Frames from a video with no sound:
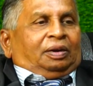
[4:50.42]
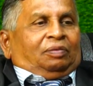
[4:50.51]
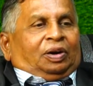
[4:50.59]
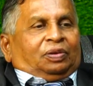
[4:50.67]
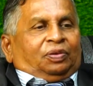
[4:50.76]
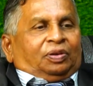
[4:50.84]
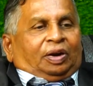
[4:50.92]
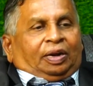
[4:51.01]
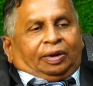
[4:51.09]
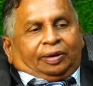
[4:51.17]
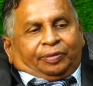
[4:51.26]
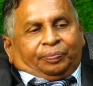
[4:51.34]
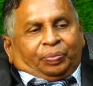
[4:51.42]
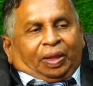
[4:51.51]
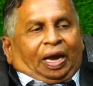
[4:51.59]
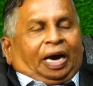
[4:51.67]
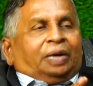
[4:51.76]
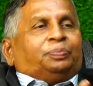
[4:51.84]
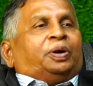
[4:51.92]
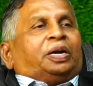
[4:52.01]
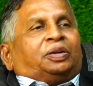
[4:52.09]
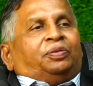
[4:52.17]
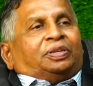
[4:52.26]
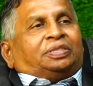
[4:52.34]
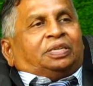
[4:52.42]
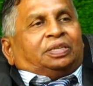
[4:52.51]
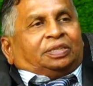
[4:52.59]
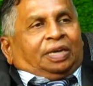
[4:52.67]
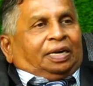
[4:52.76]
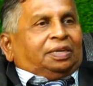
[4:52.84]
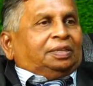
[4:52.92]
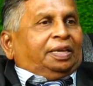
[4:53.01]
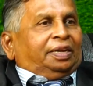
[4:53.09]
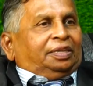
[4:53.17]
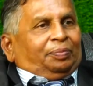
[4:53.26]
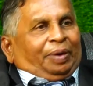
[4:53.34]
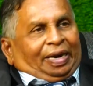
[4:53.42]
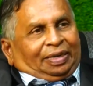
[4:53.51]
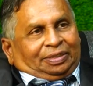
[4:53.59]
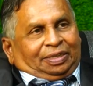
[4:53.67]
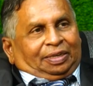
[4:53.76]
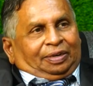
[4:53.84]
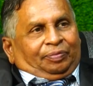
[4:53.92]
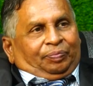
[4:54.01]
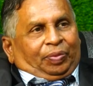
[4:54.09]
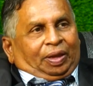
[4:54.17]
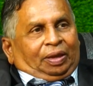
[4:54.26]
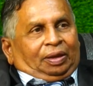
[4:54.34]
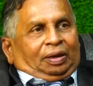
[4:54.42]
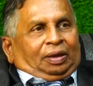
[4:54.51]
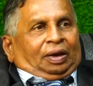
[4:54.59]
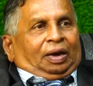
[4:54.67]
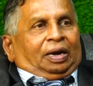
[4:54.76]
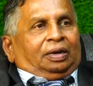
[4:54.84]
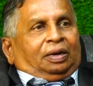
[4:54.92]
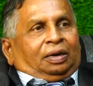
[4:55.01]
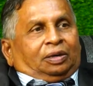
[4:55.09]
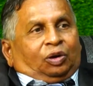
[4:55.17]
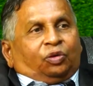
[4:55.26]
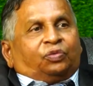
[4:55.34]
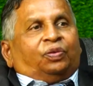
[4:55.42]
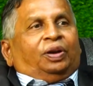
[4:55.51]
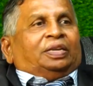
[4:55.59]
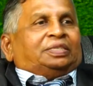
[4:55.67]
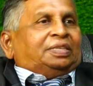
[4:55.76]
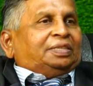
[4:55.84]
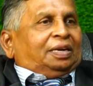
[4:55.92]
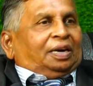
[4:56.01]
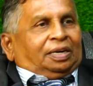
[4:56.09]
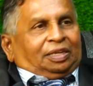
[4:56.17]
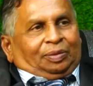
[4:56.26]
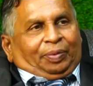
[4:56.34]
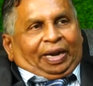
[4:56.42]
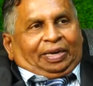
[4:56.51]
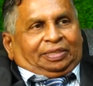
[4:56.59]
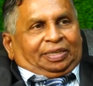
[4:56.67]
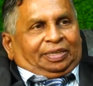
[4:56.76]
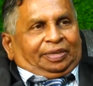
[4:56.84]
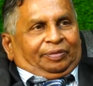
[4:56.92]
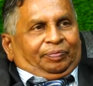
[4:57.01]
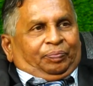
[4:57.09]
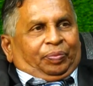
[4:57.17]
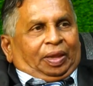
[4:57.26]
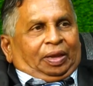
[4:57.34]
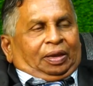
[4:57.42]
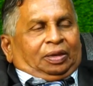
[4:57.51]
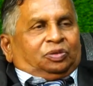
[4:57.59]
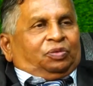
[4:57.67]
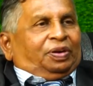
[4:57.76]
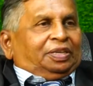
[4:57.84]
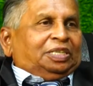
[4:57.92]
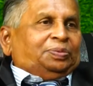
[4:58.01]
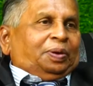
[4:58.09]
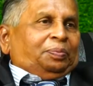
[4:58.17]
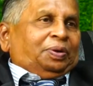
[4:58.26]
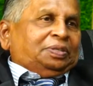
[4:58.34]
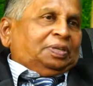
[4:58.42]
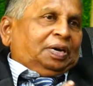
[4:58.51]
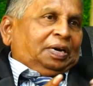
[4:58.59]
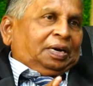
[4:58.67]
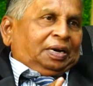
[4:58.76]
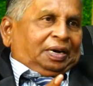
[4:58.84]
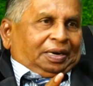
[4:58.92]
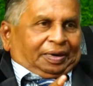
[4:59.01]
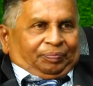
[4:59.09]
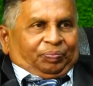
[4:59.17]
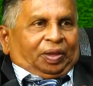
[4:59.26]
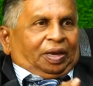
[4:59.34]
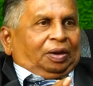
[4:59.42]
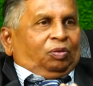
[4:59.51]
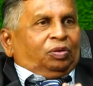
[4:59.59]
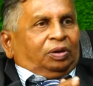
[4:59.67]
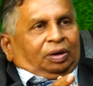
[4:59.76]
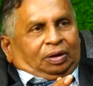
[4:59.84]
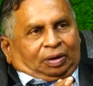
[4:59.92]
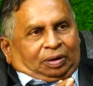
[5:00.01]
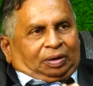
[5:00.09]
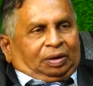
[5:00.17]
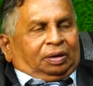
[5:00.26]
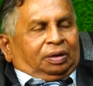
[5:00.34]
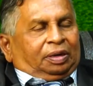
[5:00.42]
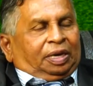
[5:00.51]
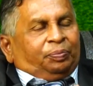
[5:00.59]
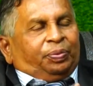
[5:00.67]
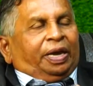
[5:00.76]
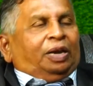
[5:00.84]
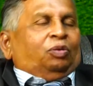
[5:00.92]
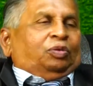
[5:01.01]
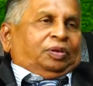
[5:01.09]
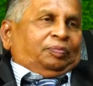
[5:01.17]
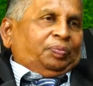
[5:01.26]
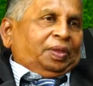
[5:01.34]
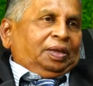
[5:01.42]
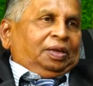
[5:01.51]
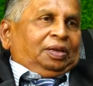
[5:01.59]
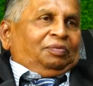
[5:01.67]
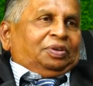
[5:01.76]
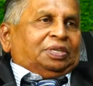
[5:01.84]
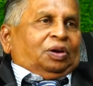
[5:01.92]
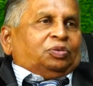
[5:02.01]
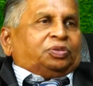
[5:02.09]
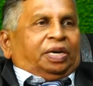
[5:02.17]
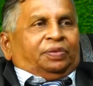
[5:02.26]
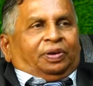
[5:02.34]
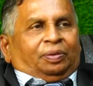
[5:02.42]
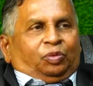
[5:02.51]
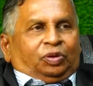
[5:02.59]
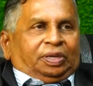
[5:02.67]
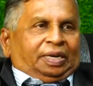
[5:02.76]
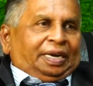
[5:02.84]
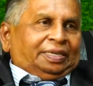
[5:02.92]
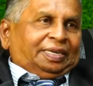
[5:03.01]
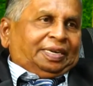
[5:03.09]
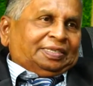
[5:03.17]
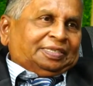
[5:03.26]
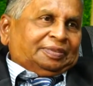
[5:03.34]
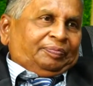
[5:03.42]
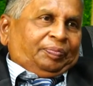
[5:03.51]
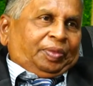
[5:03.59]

what we'll call unproductive assets is not there in the balance sheet, and doubtful assets are not in the balance sheet. So for this purpose, the loan, NPA loan, which is outstanding for more than 90 days,